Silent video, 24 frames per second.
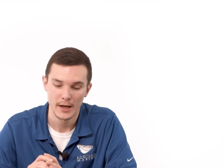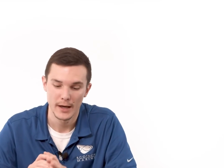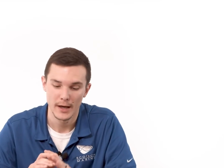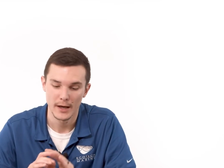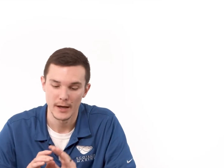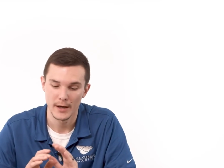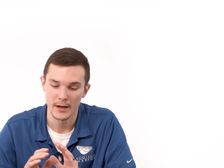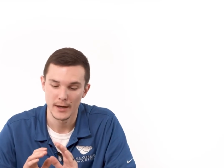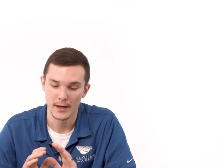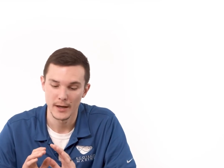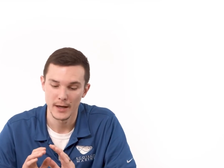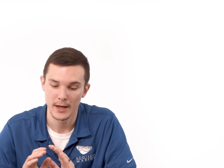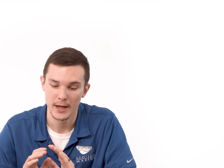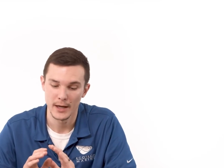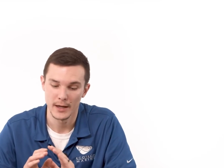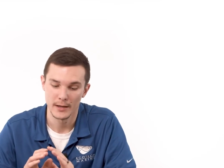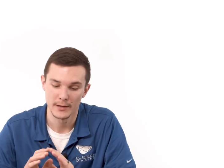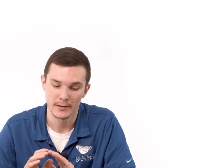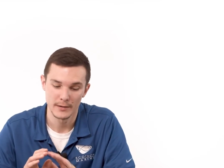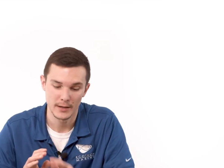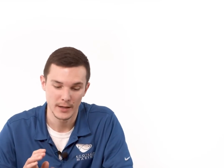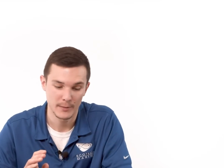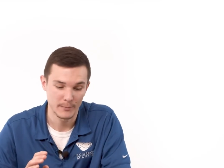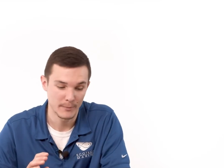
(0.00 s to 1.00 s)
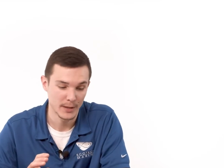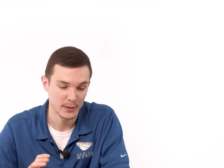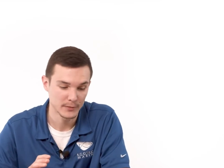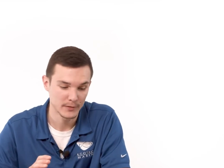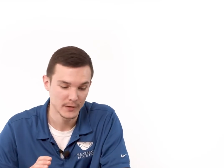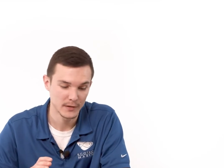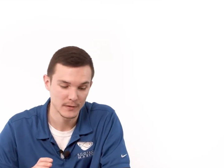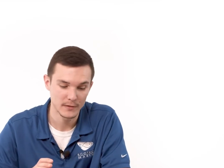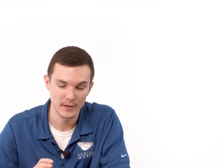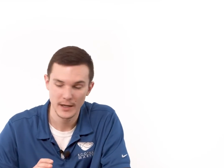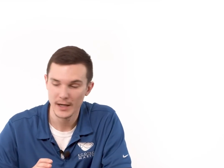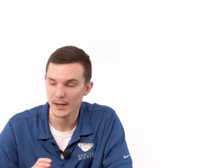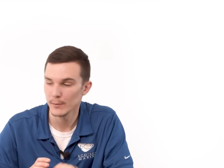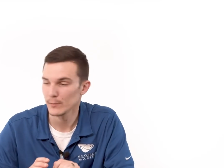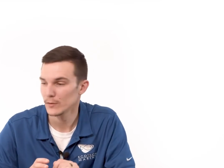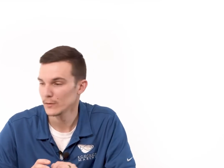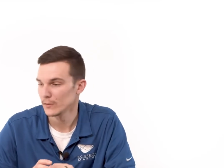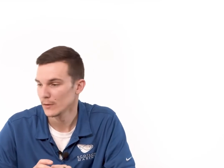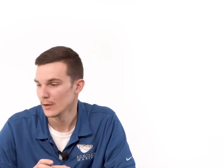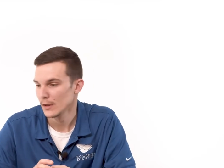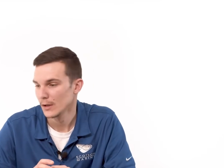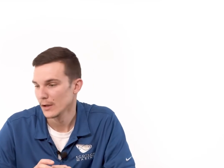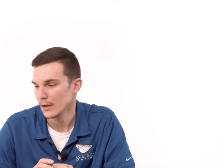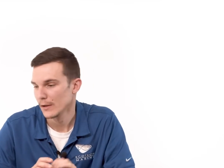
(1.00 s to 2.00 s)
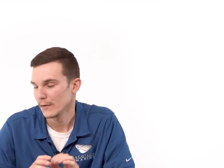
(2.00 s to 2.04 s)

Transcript: and mounting tabs.